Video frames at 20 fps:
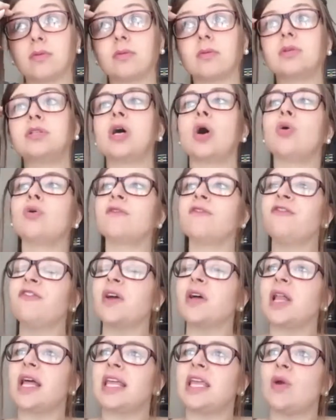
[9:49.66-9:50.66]
don't
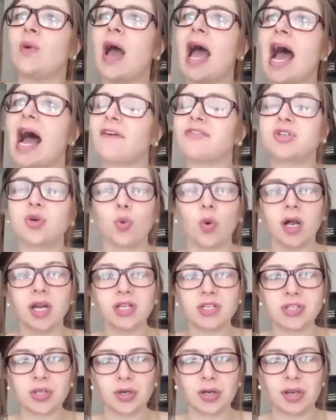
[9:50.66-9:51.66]
feel like you have to want a
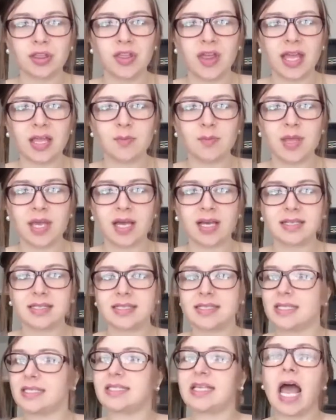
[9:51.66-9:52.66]
certain thing because
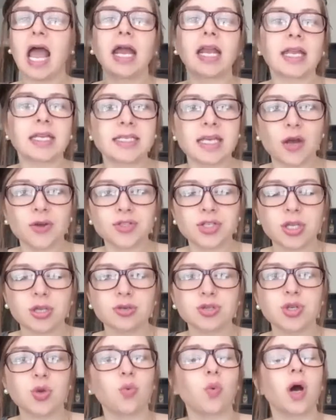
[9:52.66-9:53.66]
society tells you
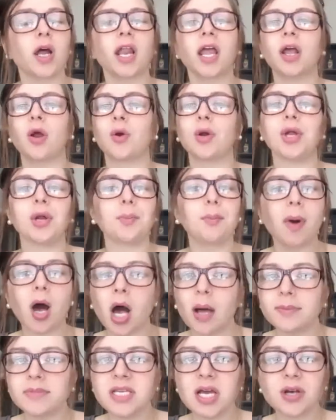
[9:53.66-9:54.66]
you should want it, or your
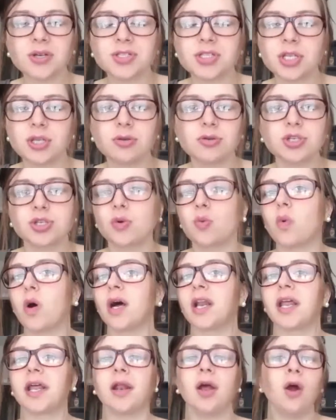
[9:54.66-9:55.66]
mom tells you you should
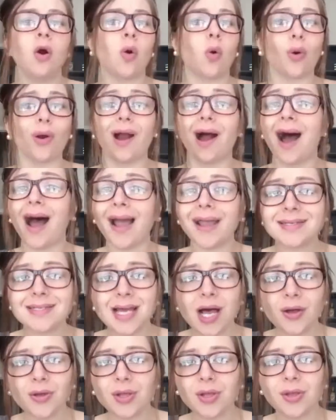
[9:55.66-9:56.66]
want it, or I
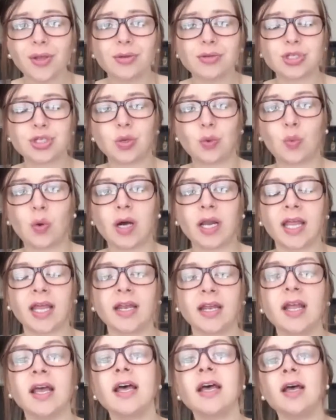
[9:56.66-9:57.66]
tell you you should want
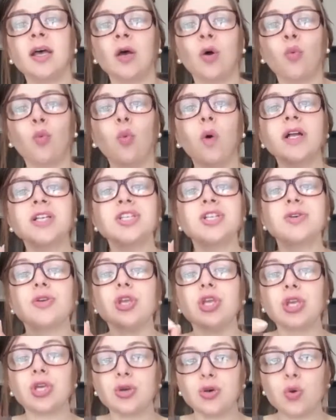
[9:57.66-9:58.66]
it. What do
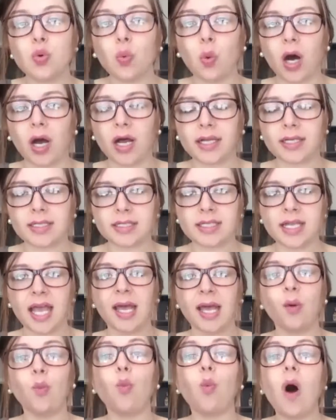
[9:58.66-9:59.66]
you want,
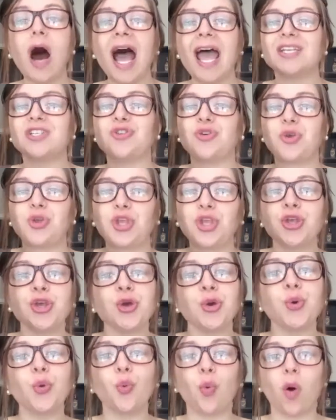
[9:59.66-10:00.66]
and why do
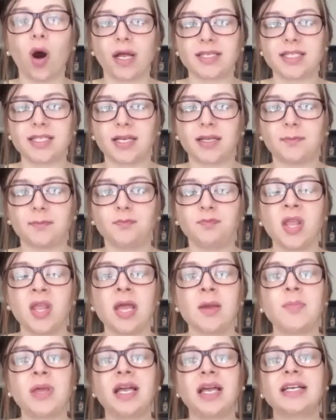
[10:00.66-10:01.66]
you want it?
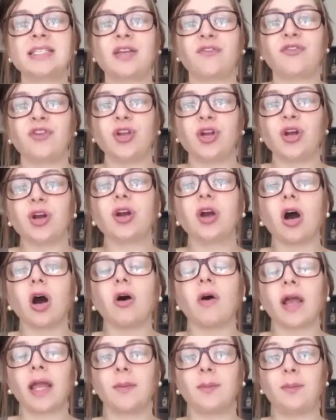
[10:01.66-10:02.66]
Because if you're
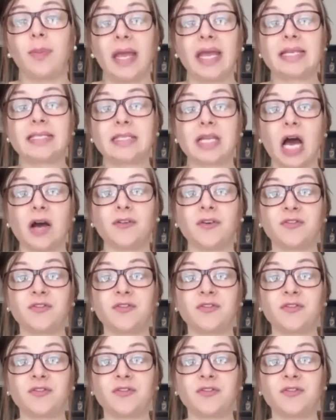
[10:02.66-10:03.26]
going based off